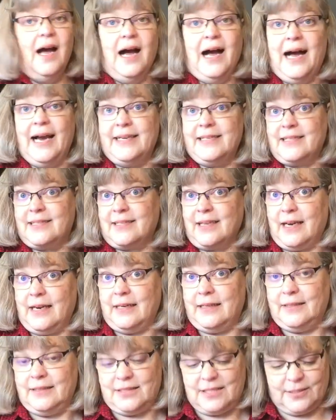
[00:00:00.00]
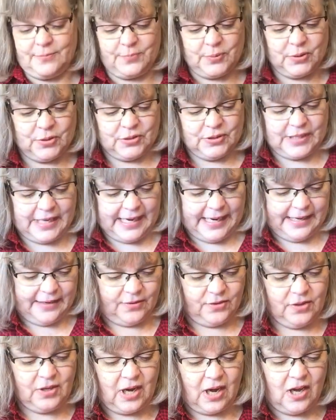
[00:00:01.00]
I decided to pull
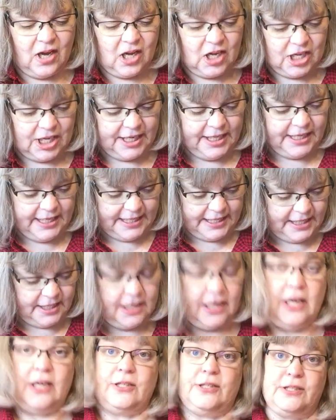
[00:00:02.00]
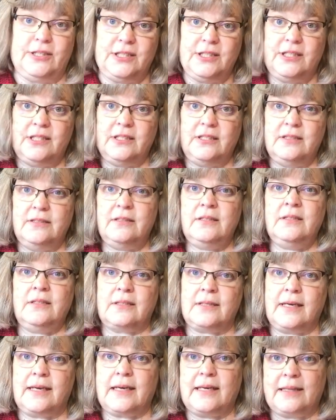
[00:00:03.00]
out on inaug Ugh,
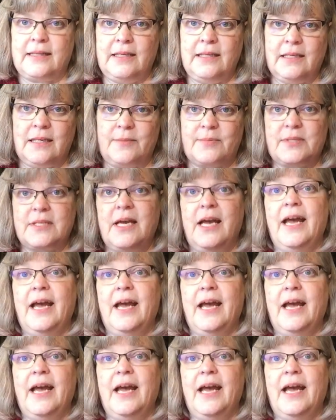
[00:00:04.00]
I got the hiccups